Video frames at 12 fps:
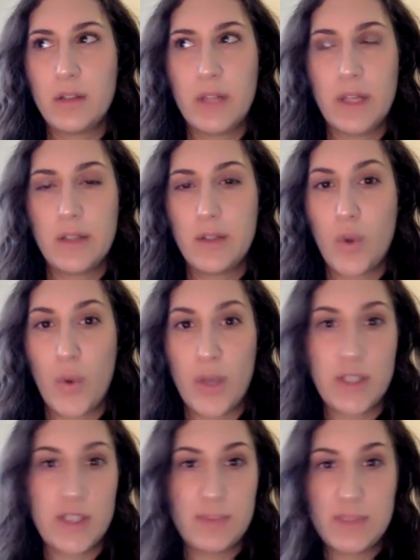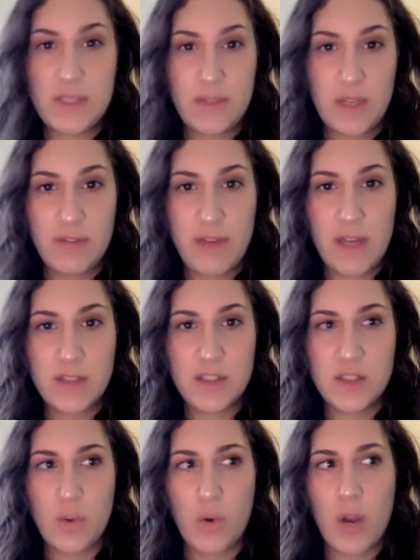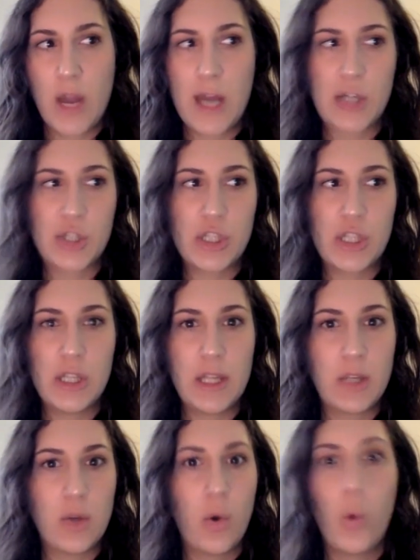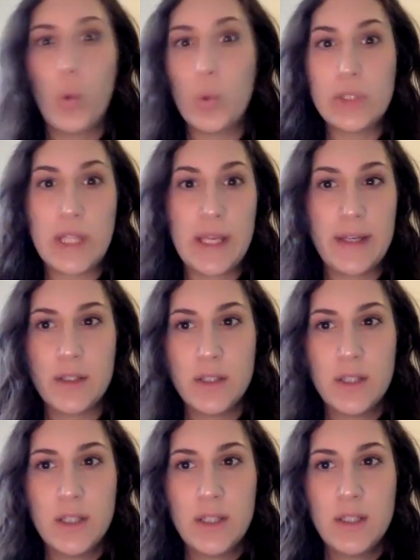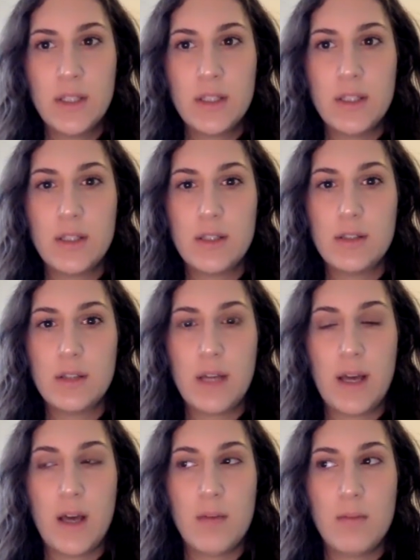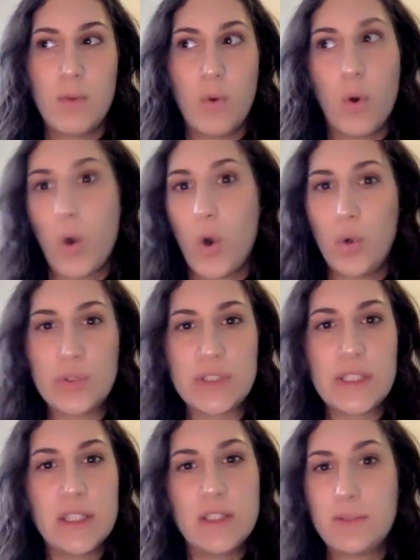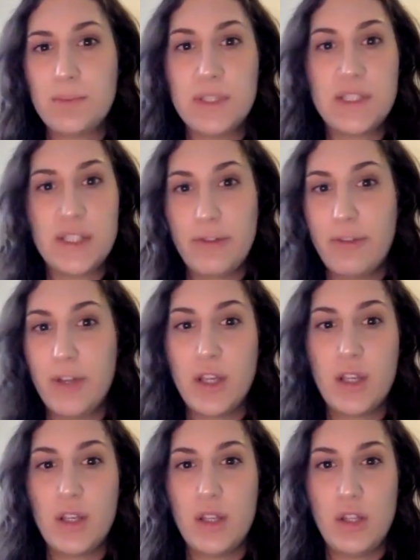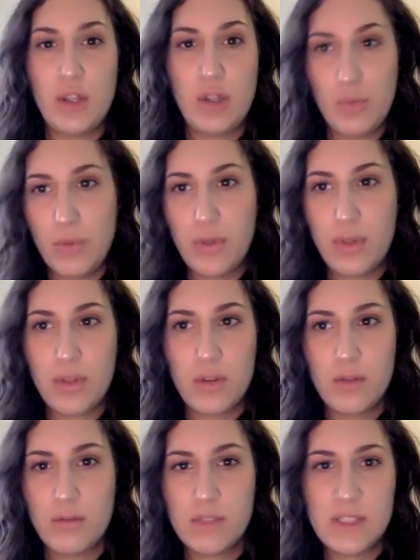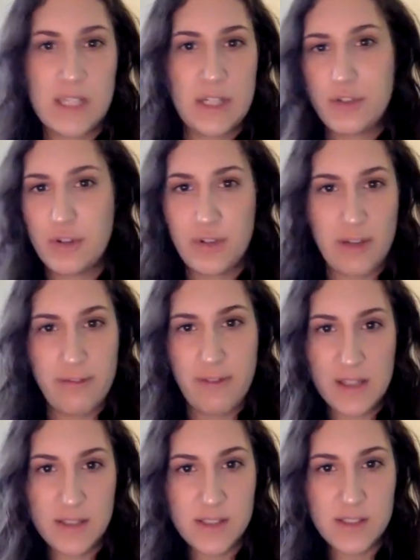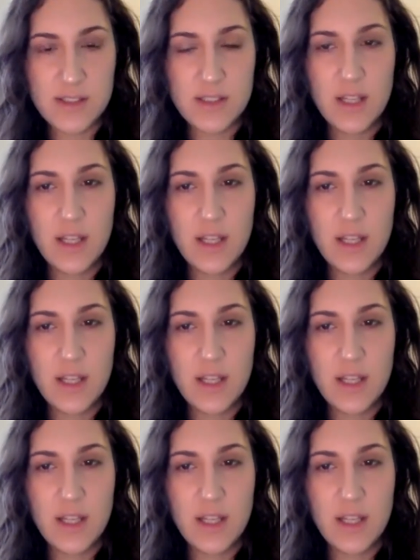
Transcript: like going to specific events or actually like holding or hosting specific youth centered events.